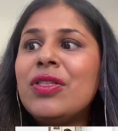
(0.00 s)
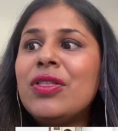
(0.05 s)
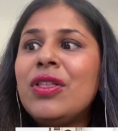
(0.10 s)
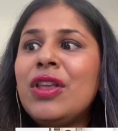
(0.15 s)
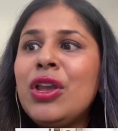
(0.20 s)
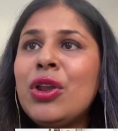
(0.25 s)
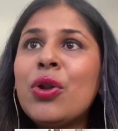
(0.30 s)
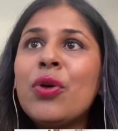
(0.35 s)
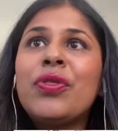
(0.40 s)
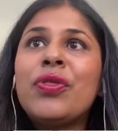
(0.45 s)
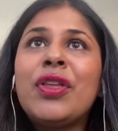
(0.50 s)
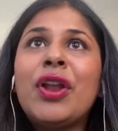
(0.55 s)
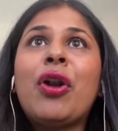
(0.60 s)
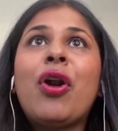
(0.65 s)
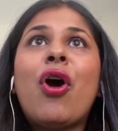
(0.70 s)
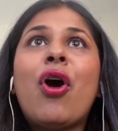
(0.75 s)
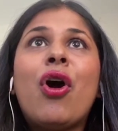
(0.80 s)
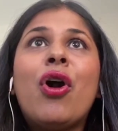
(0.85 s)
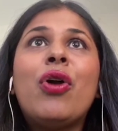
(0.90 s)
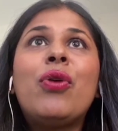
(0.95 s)
there
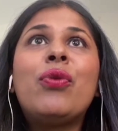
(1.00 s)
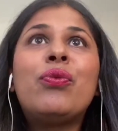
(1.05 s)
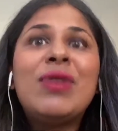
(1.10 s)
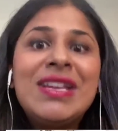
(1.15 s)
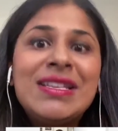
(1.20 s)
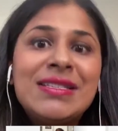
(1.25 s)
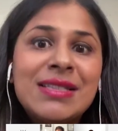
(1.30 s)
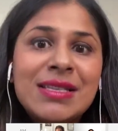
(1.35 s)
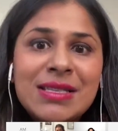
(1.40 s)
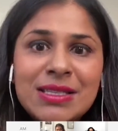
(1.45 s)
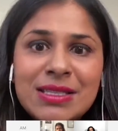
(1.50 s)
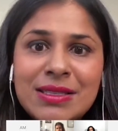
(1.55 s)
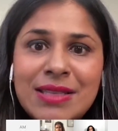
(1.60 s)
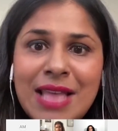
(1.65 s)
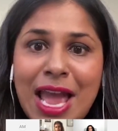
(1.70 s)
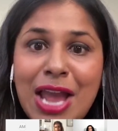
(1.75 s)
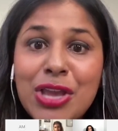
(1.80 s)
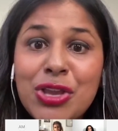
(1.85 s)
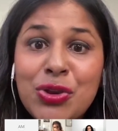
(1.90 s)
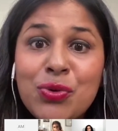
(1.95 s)
are reasons
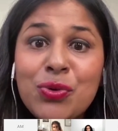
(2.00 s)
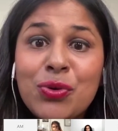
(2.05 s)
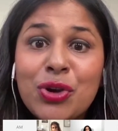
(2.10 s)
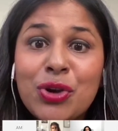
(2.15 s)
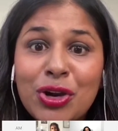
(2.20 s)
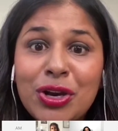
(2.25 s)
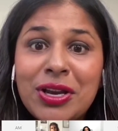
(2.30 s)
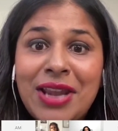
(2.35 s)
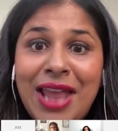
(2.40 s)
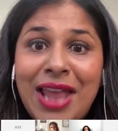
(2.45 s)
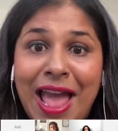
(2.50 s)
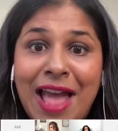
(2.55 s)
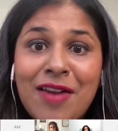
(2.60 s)
that you could